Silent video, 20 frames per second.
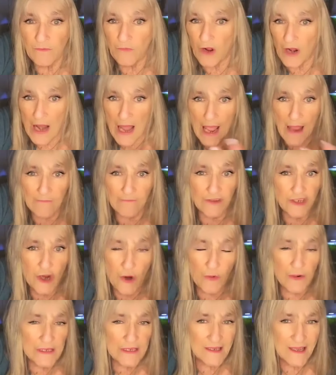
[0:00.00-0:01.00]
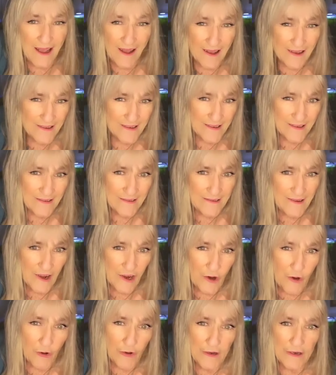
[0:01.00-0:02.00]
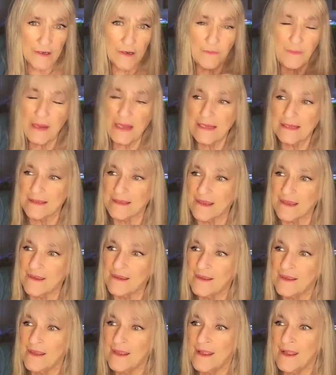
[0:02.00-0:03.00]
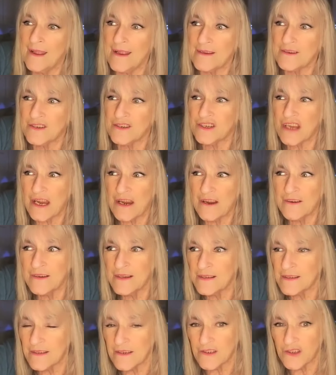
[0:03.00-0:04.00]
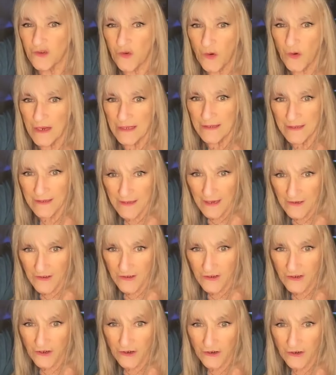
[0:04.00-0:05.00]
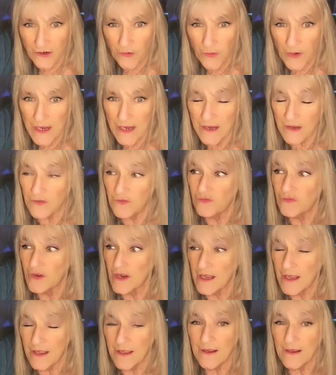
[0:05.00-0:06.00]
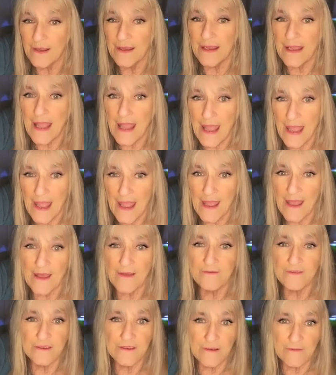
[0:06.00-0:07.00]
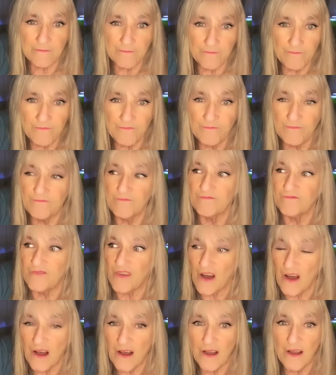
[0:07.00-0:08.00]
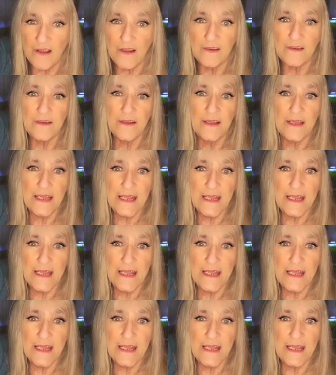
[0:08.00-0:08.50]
I'm Joey's cousin, according to Pizza. And Sharon is his twin sister. We could really have some fun,